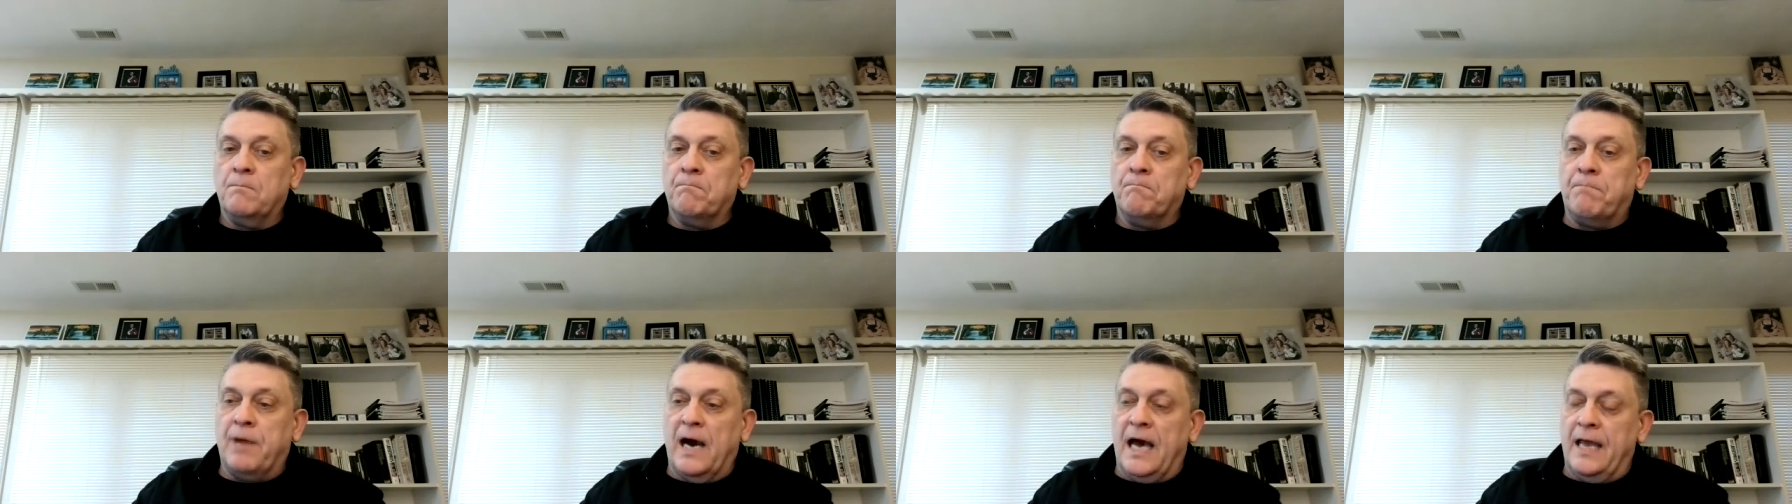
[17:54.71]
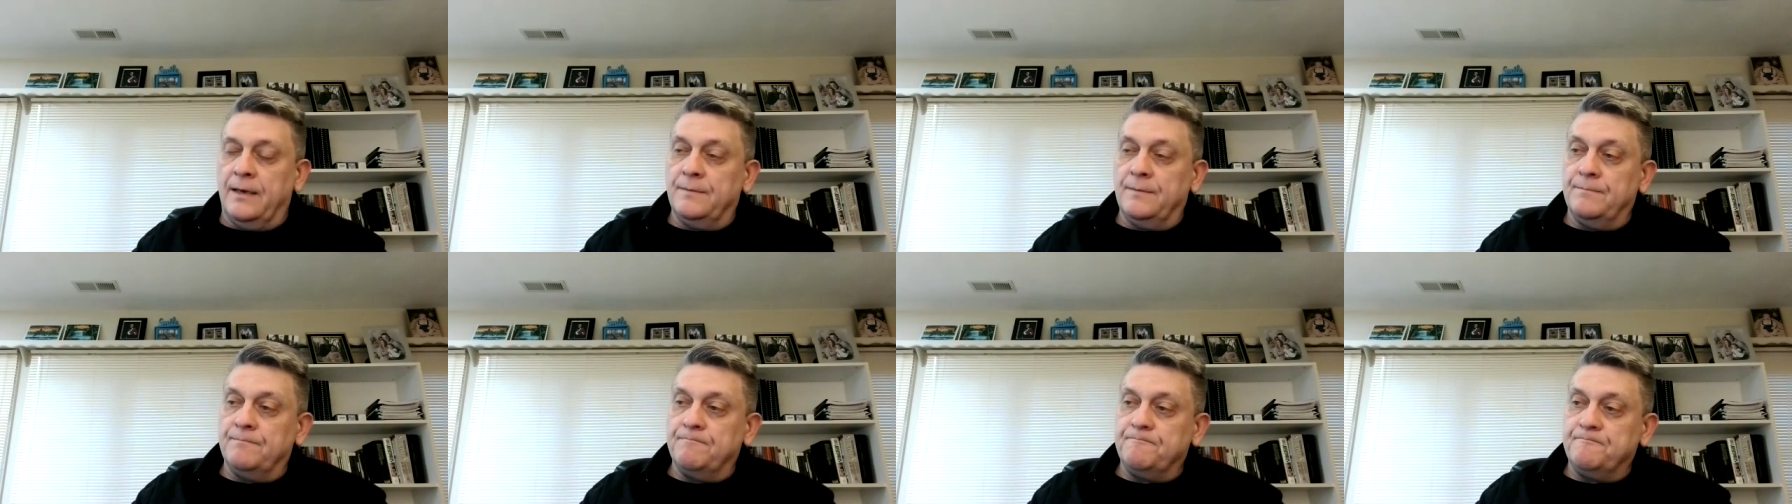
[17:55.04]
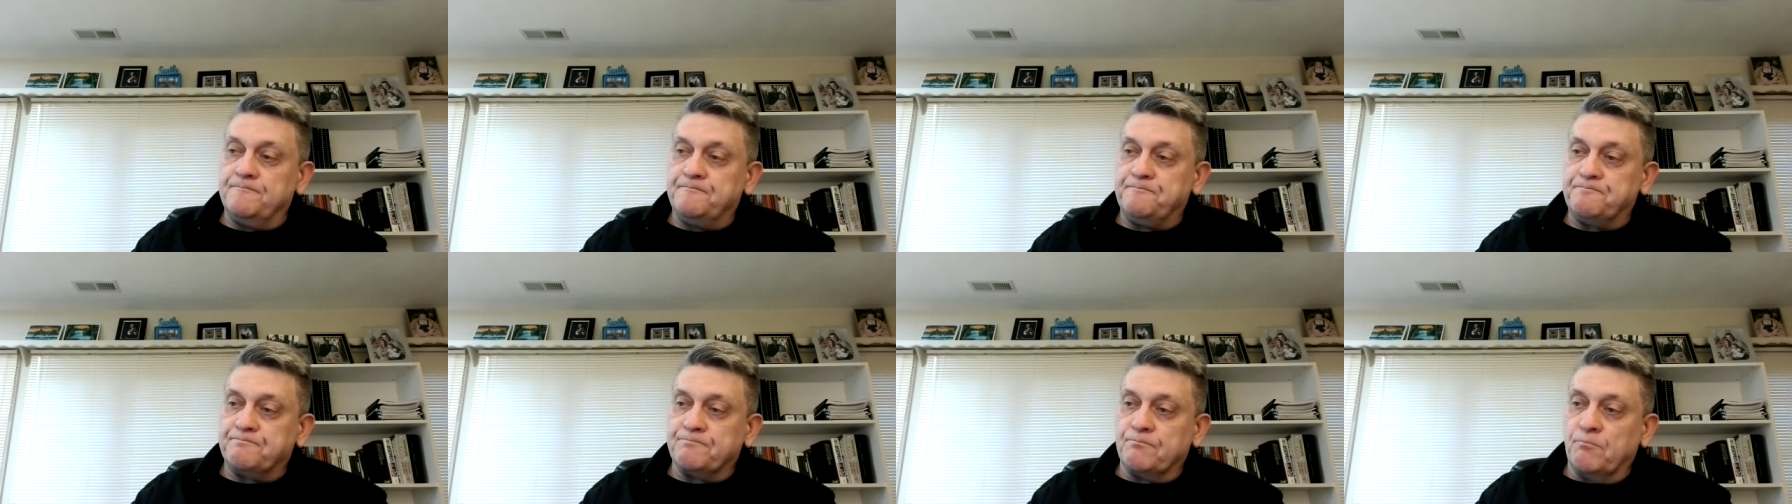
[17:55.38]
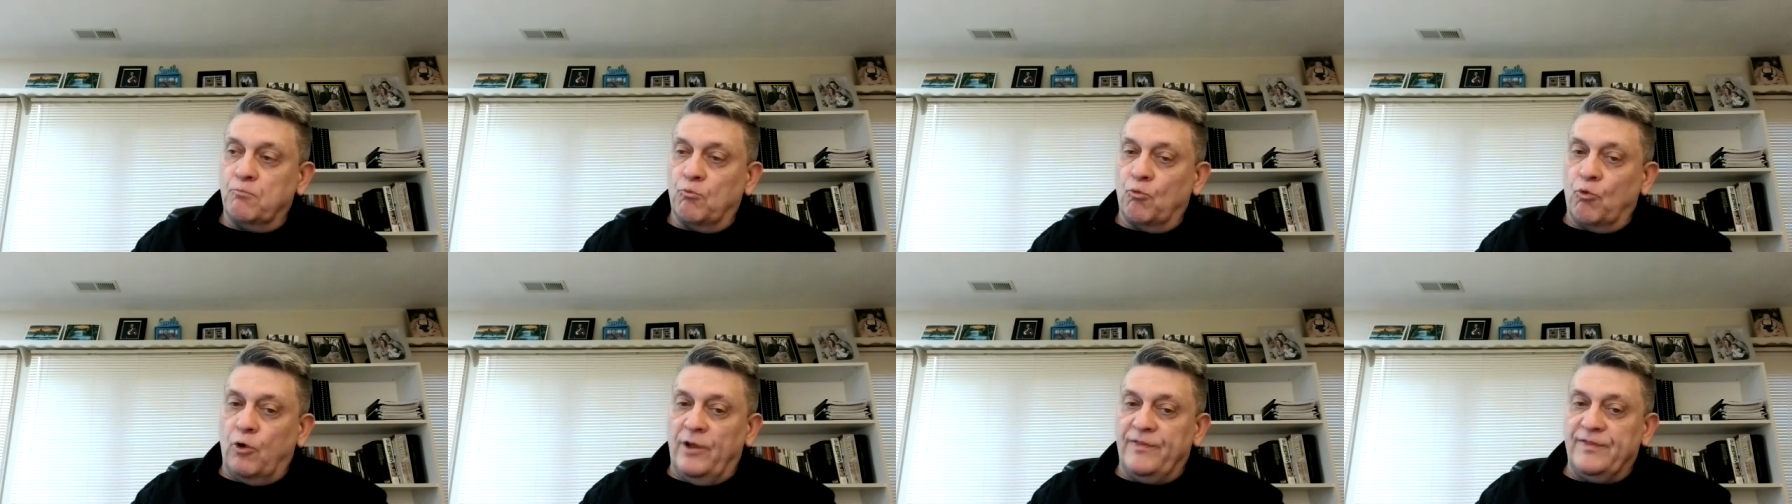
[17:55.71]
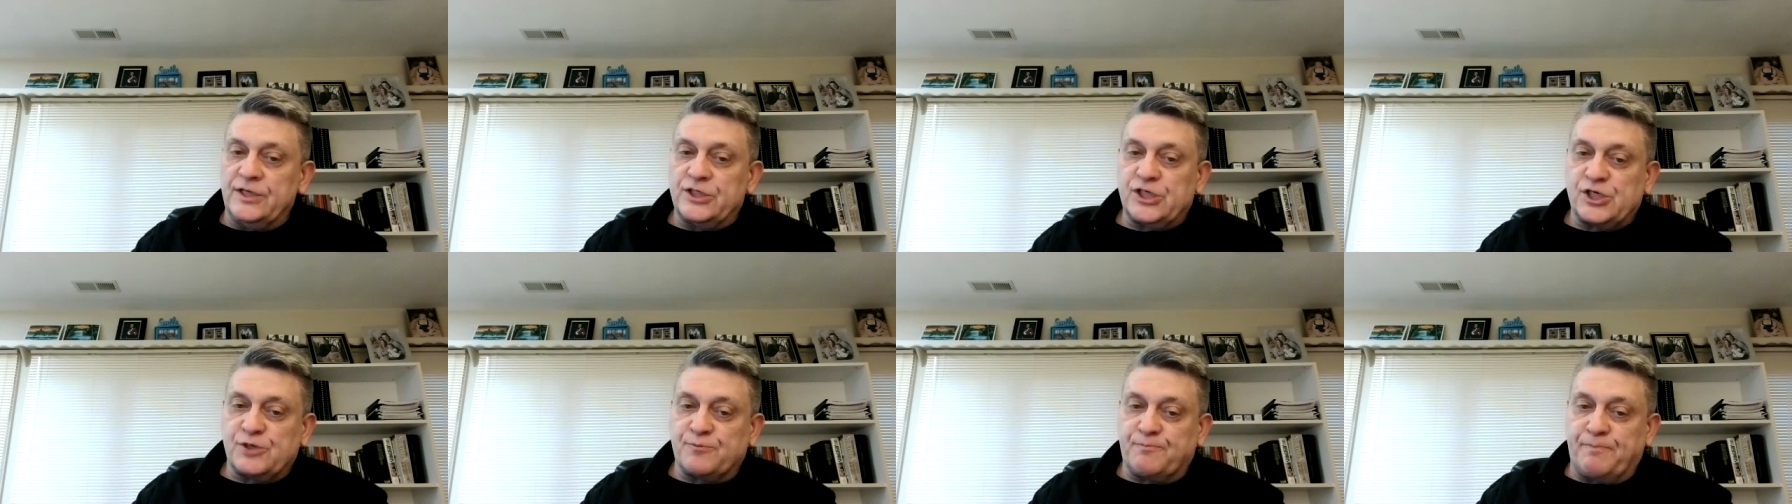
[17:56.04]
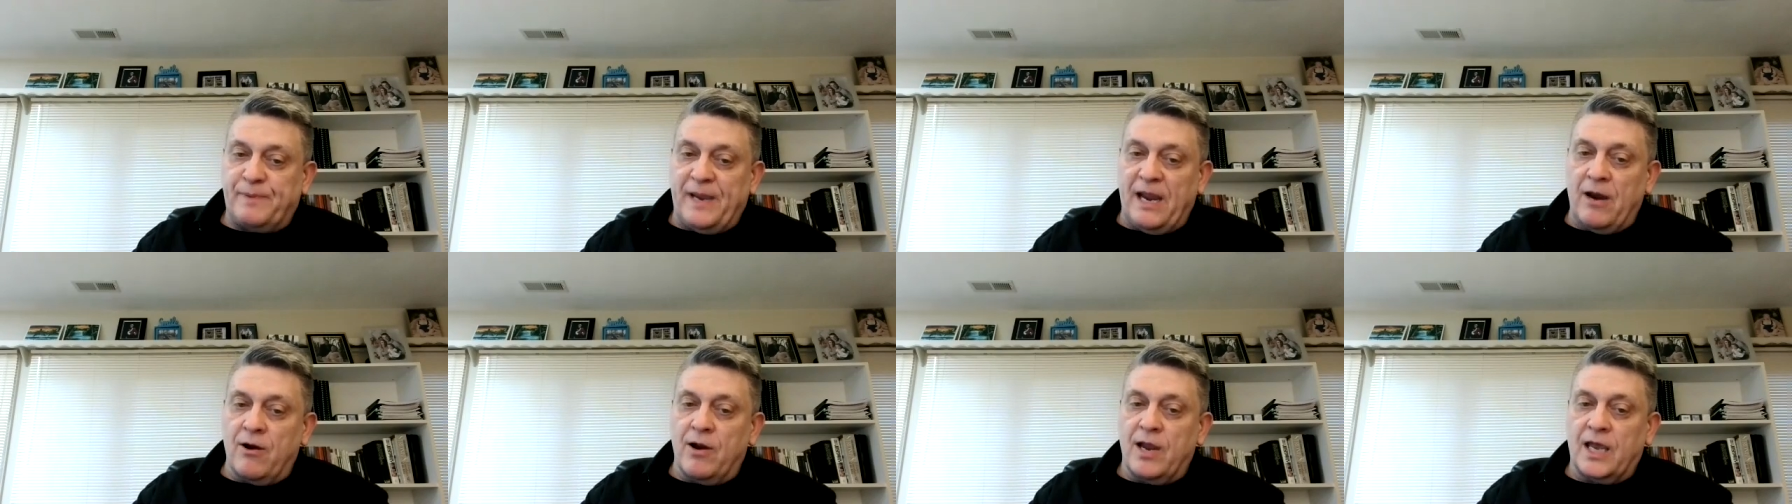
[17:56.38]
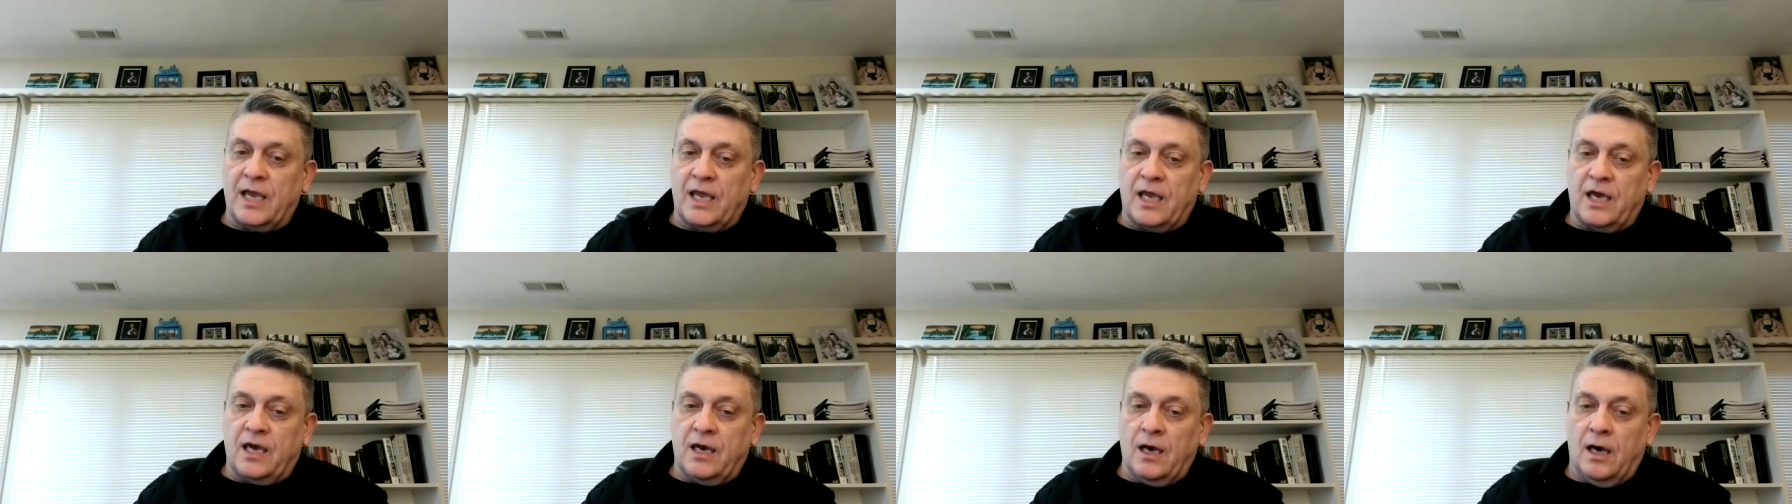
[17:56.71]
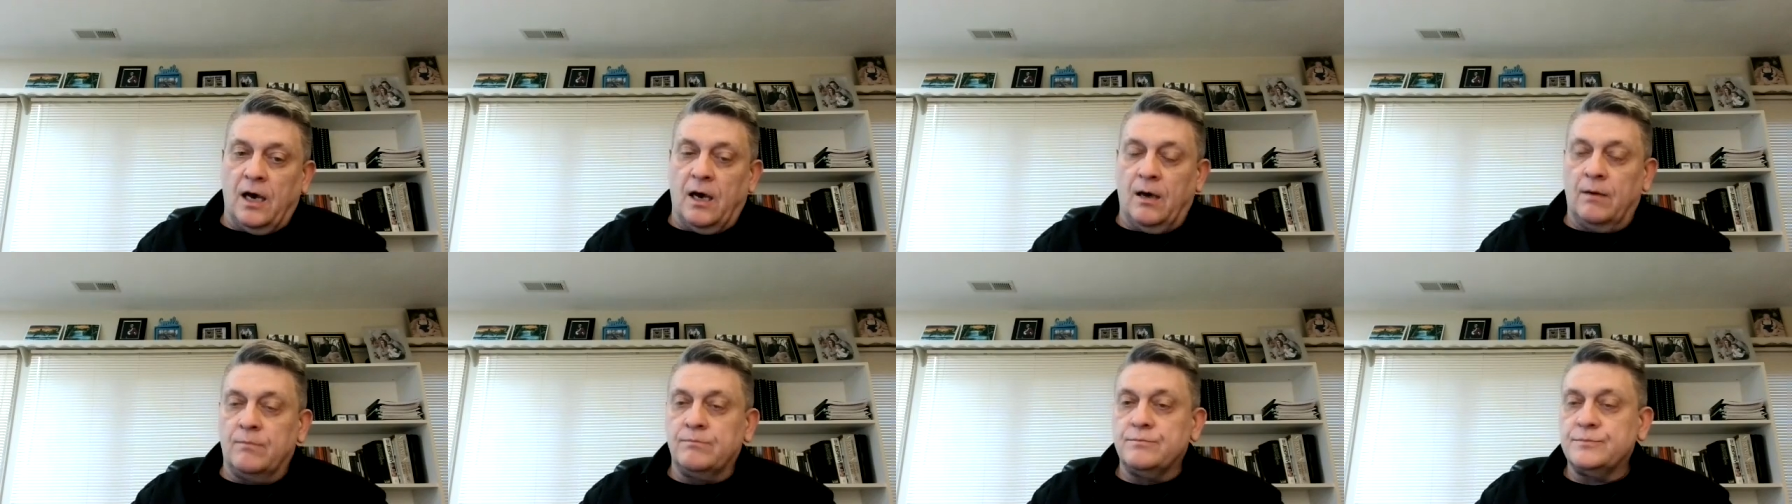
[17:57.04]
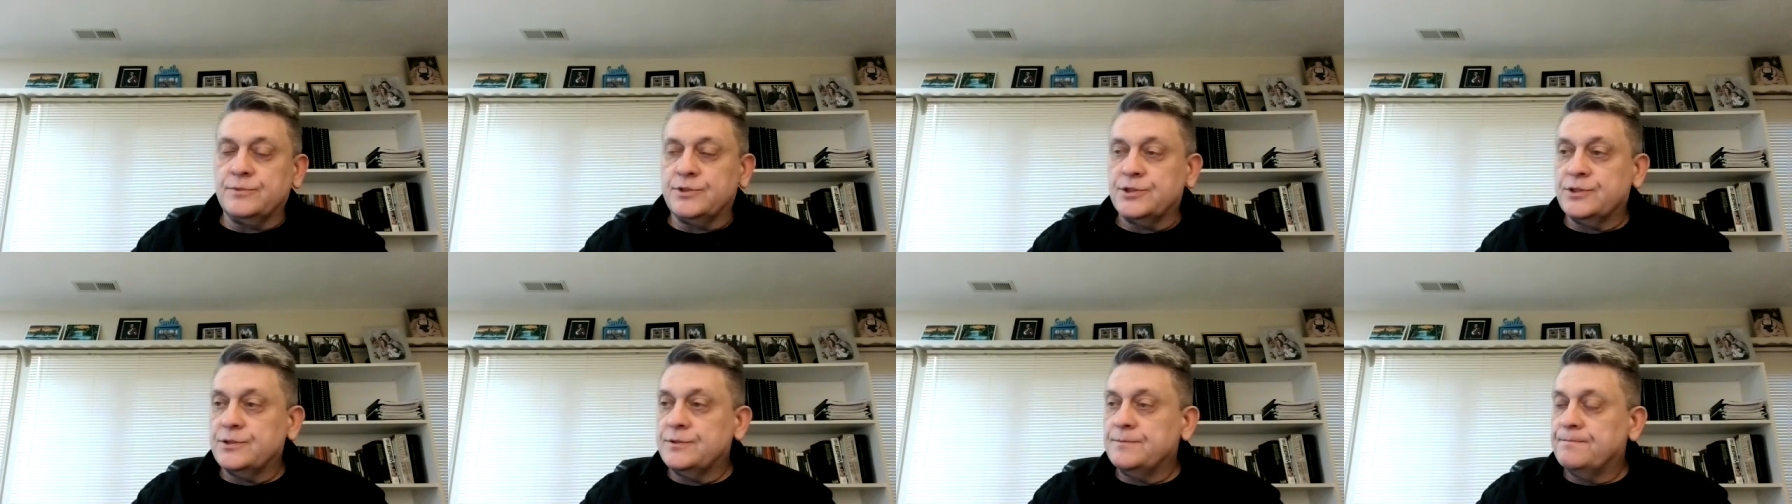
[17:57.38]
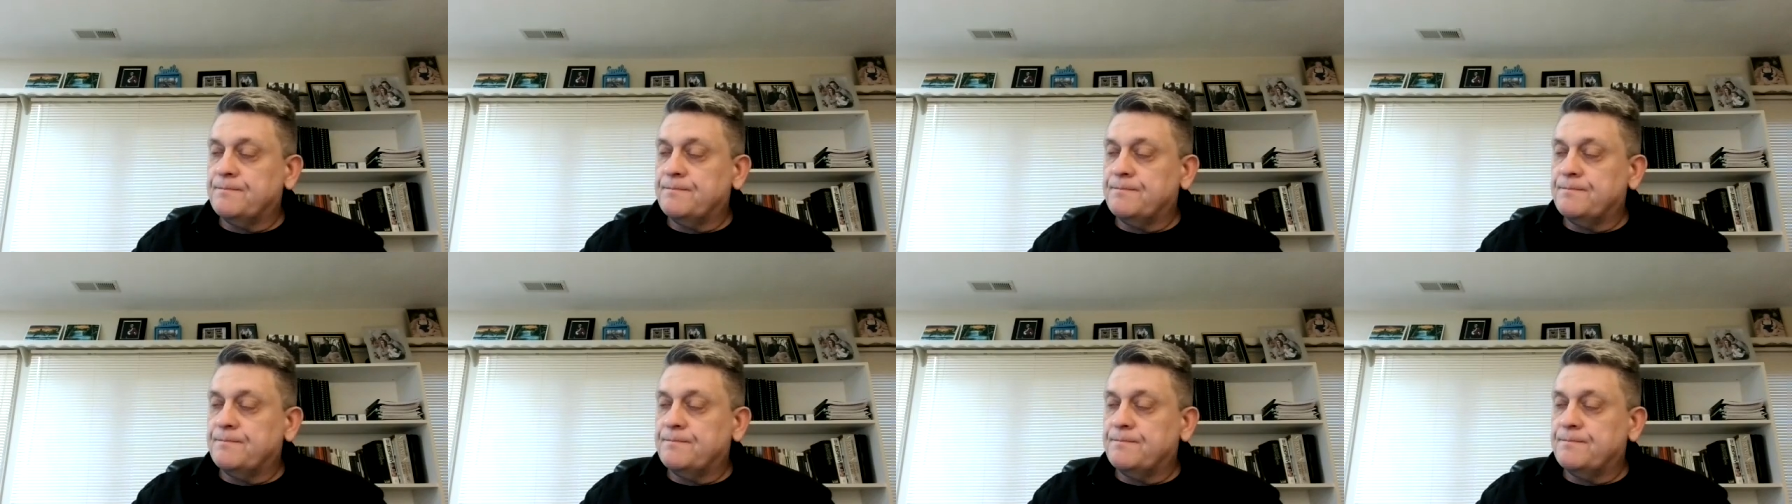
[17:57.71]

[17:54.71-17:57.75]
But when the Spirit comes